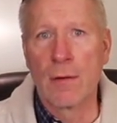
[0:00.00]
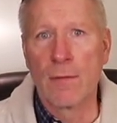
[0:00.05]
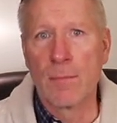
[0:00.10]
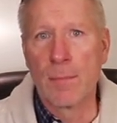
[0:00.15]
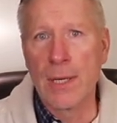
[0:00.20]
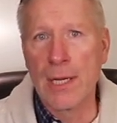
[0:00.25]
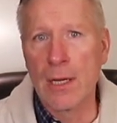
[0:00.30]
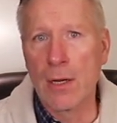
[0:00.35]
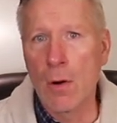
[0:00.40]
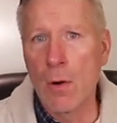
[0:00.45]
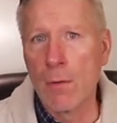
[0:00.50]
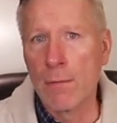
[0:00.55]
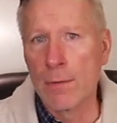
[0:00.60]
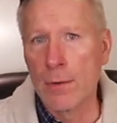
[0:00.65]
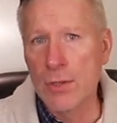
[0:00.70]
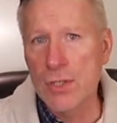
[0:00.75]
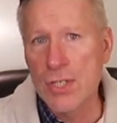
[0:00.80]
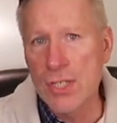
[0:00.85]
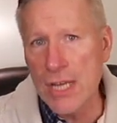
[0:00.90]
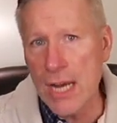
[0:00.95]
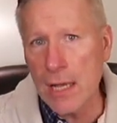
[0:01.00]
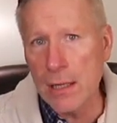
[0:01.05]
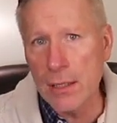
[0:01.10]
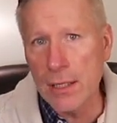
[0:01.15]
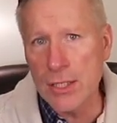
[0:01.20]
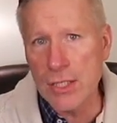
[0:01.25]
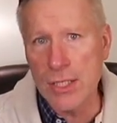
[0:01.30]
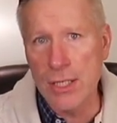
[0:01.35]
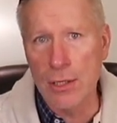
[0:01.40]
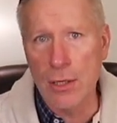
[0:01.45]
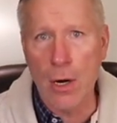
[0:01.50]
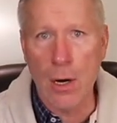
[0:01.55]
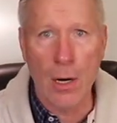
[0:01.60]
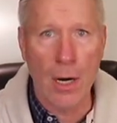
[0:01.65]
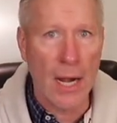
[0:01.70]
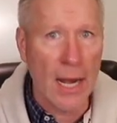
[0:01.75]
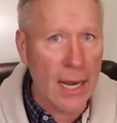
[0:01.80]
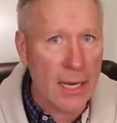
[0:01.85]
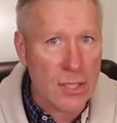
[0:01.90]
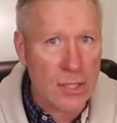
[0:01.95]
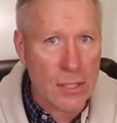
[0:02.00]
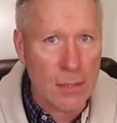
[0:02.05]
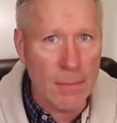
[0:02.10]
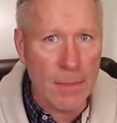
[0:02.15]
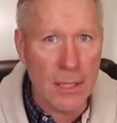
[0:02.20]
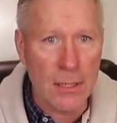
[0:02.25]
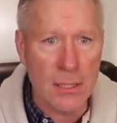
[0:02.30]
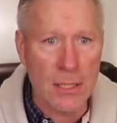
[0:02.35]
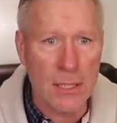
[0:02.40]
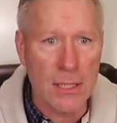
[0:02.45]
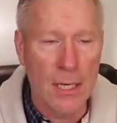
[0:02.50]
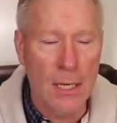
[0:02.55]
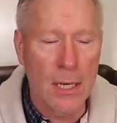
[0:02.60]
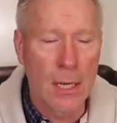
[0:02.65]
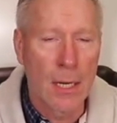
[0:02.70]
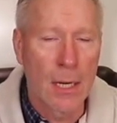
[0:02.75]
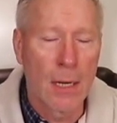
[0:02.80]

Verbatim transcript: of being overzealous in our estimates